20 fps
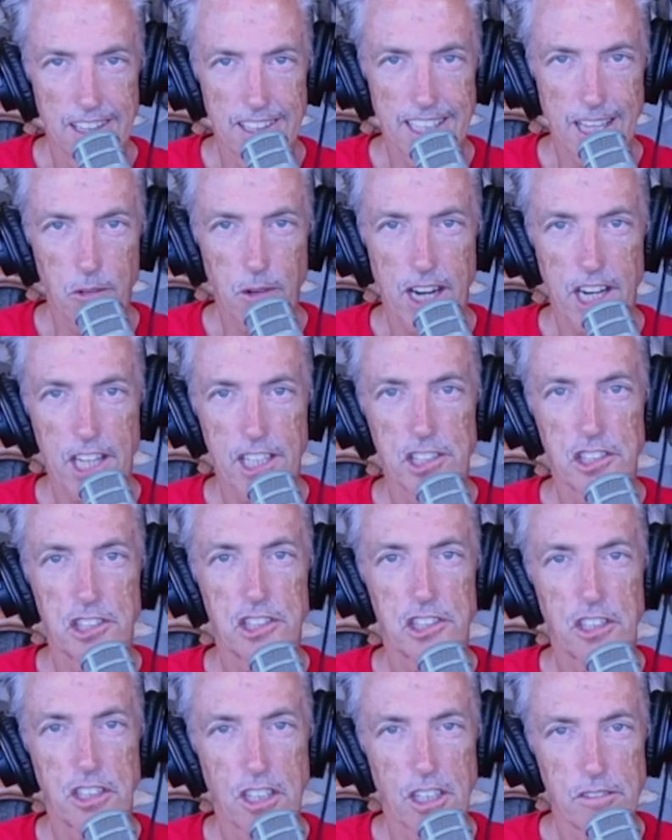They want to
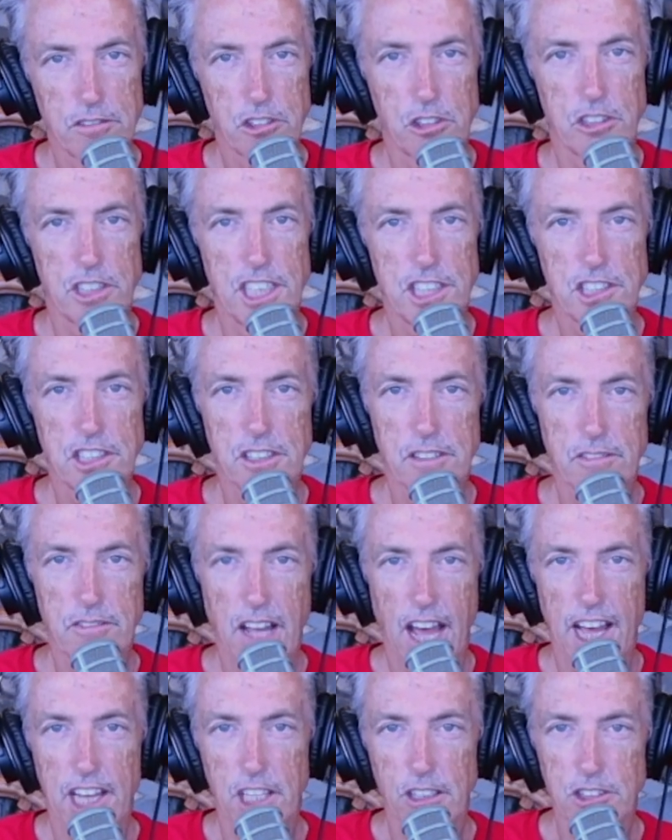conserve traditional
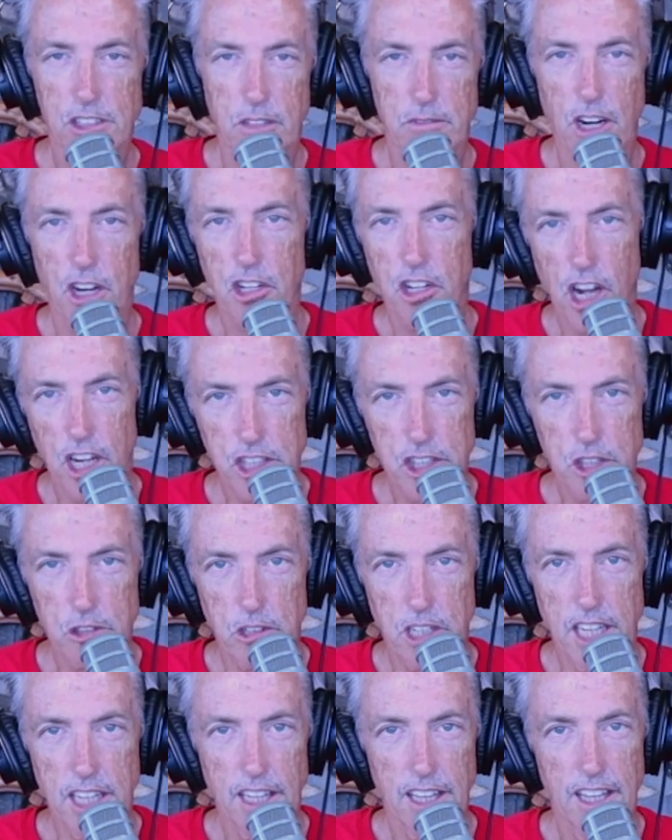values of our
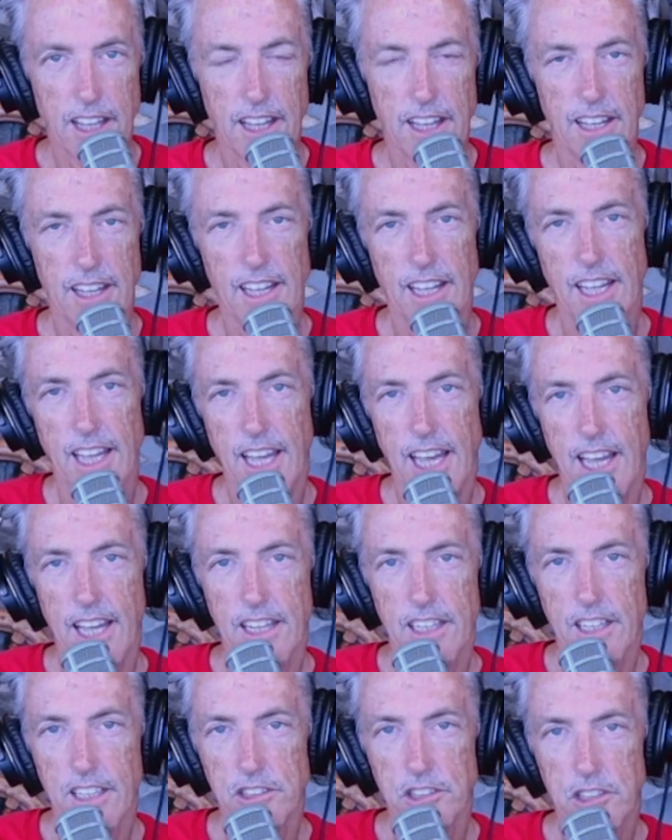country,
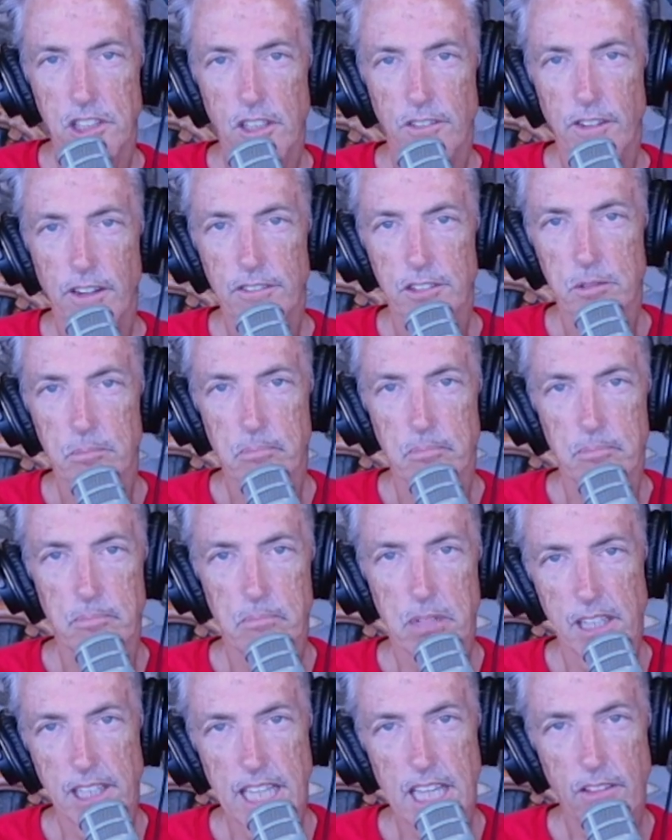and conservatives
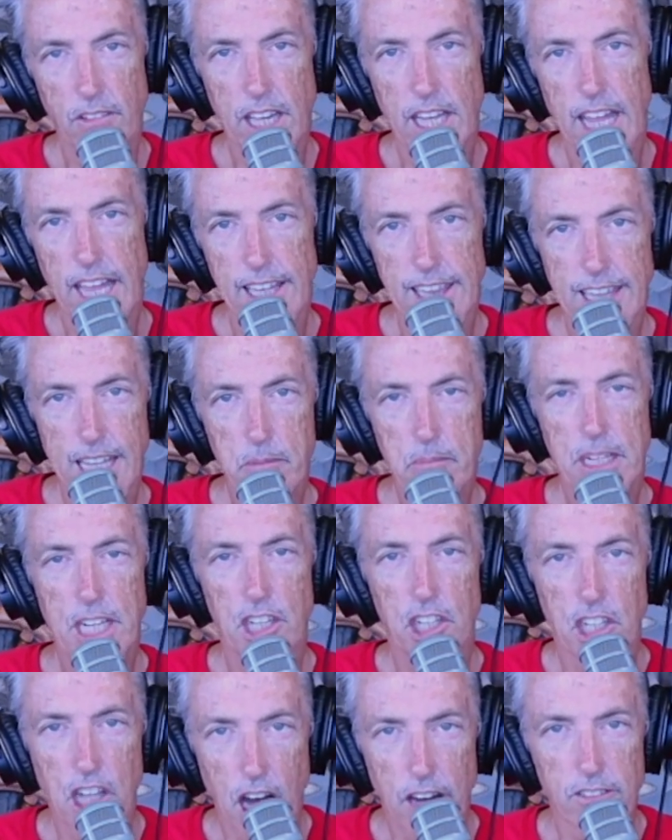believe in a
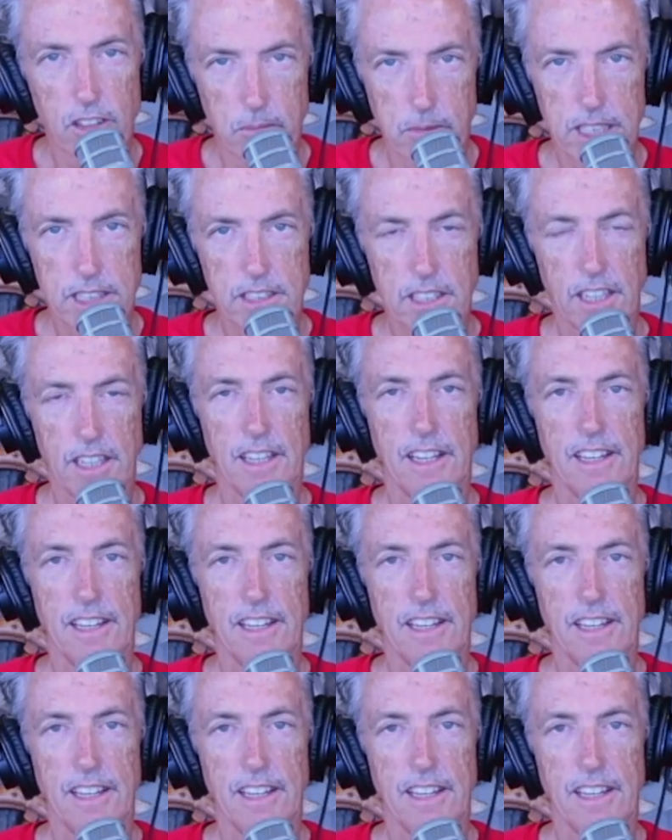limited government,